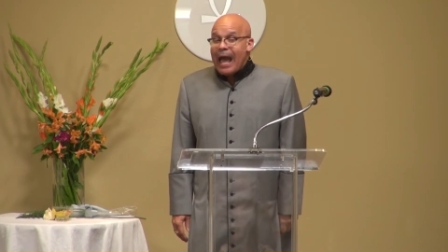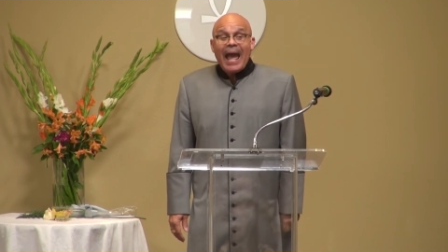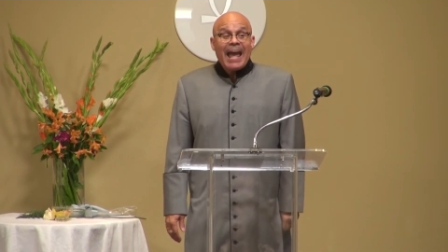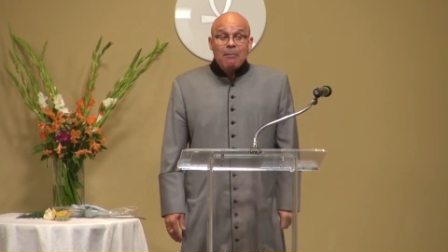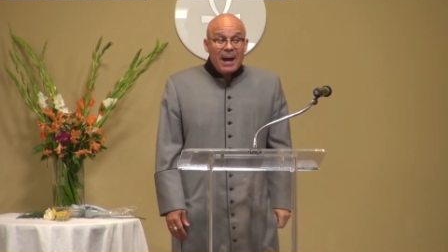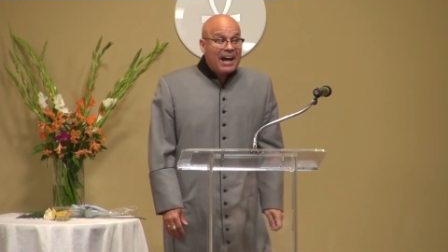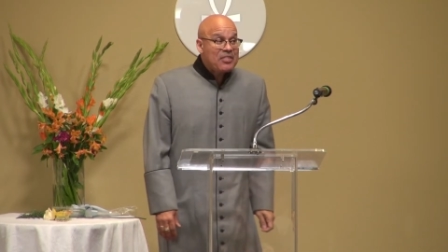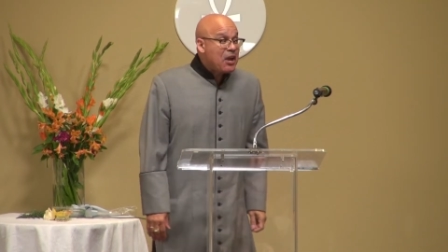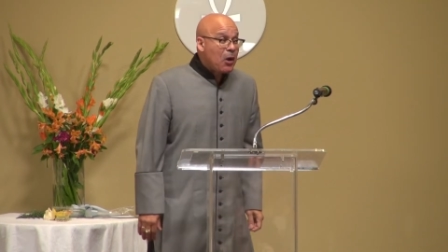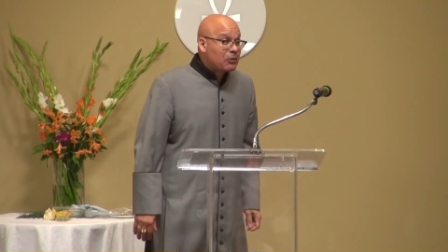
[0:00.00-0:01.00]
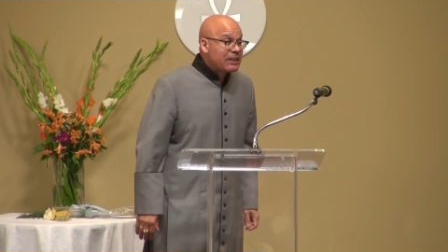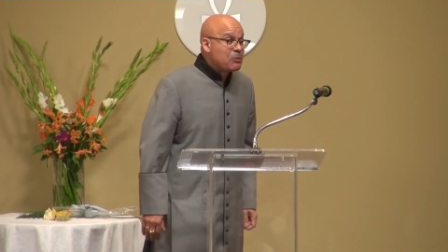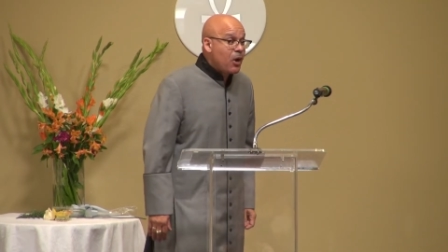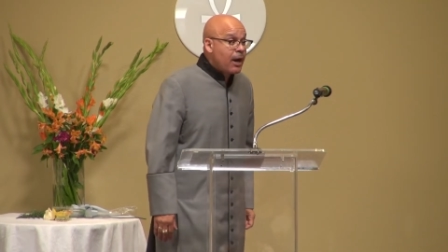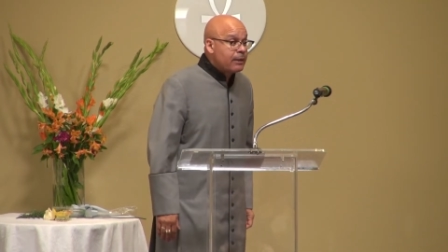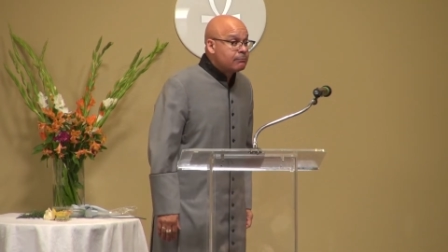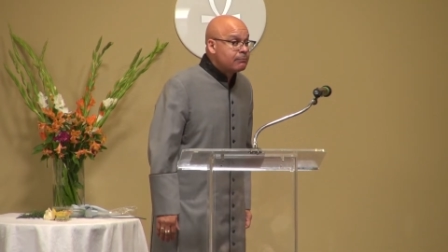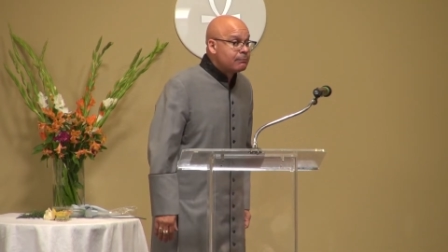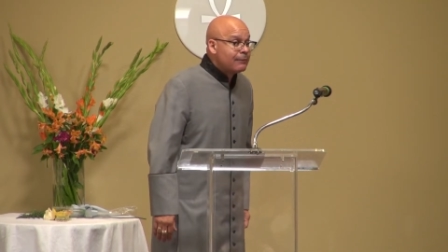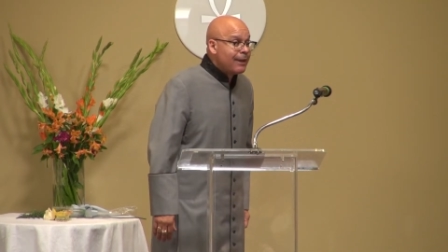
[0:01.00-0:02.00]
Am I the only one?
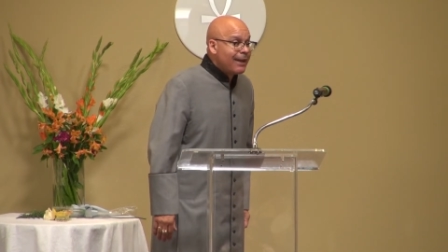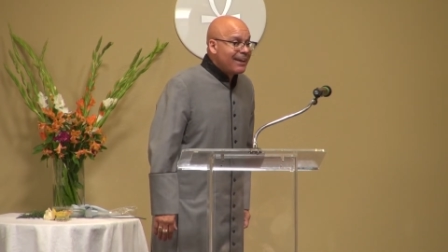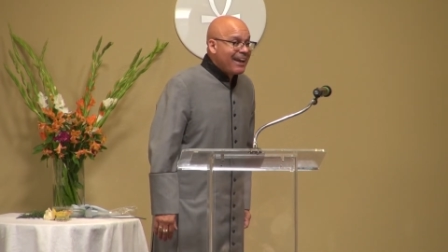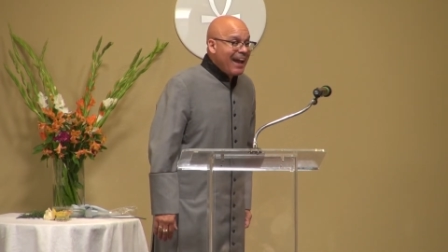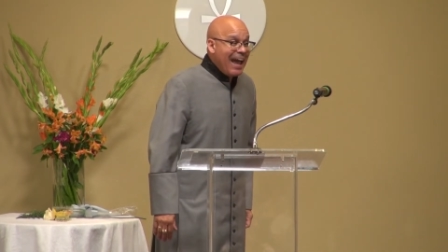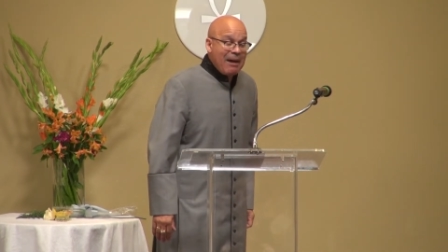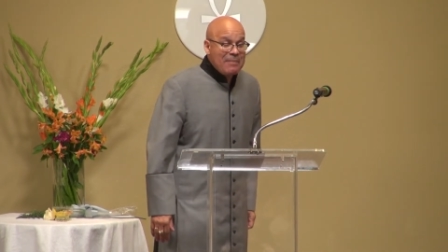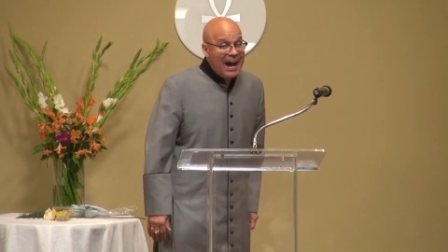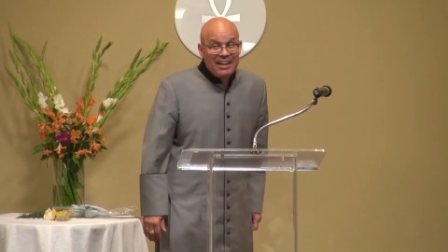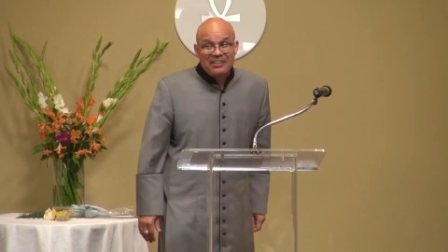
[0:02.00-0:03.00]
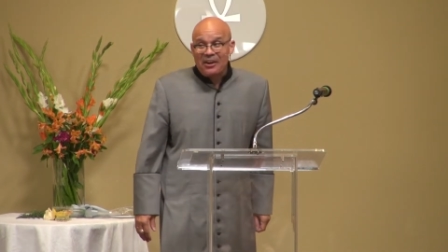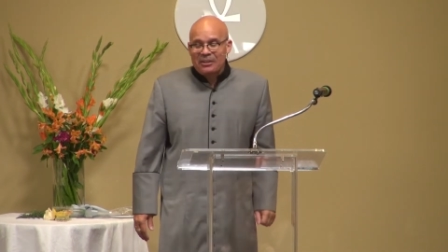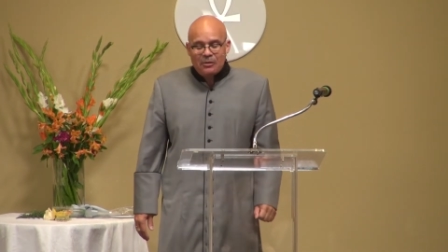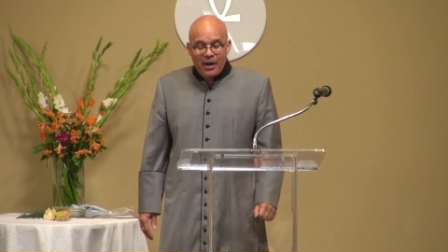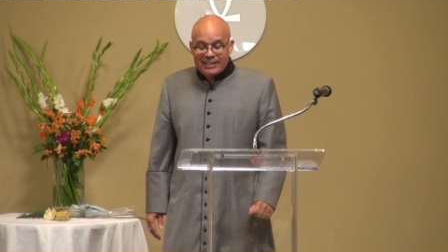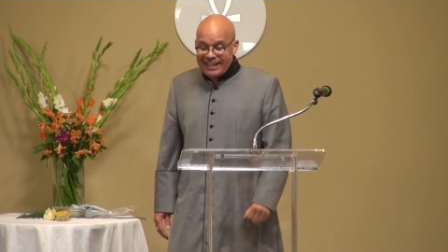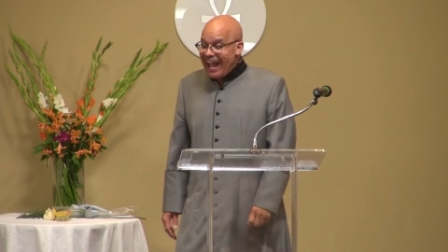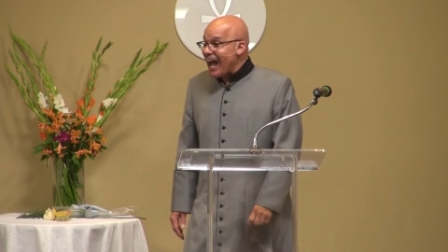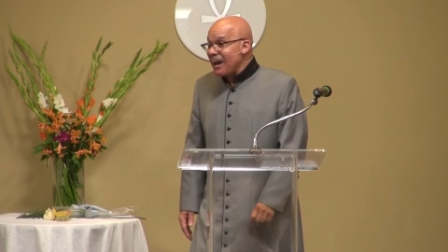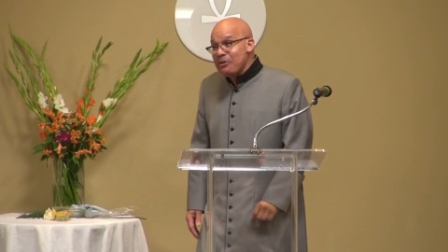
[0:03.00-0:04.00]
Am I the only one? See,
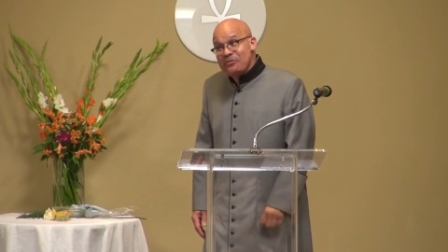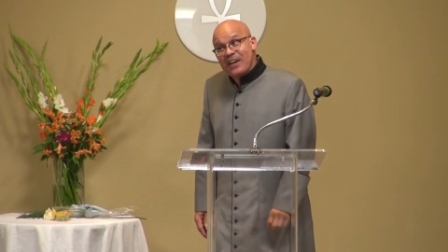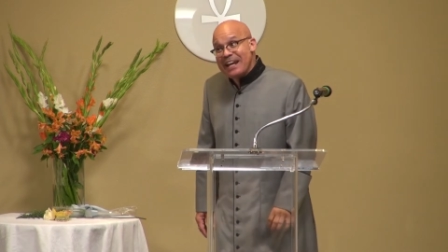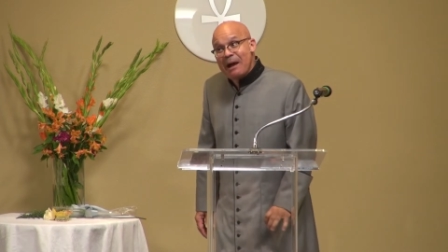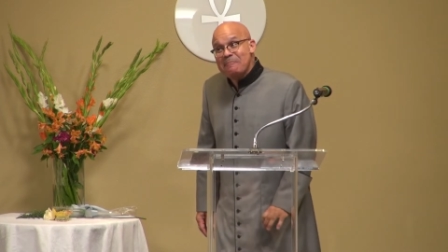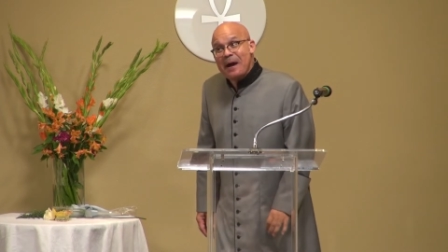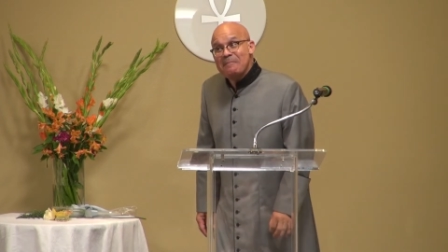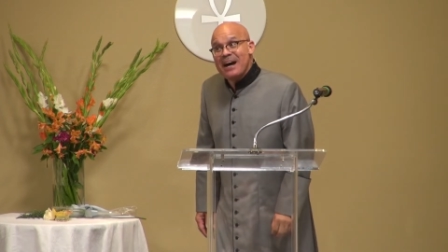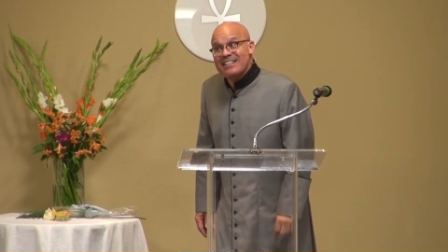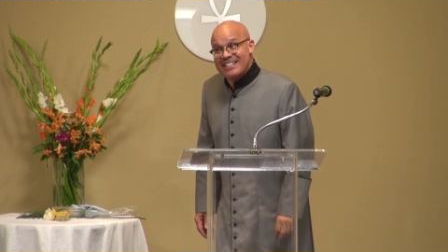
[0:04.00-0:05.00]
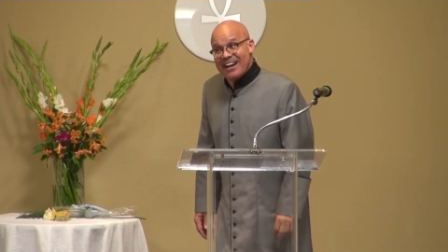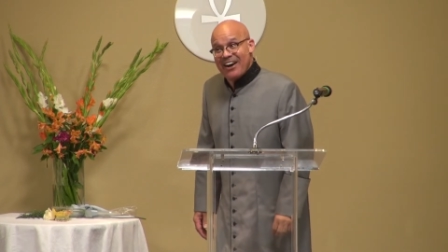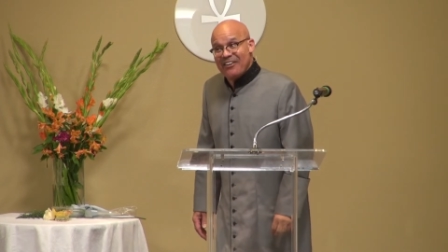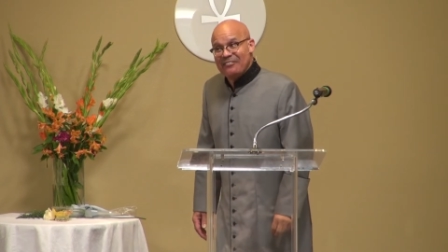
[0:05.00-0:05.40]
I don't think I'm by myself.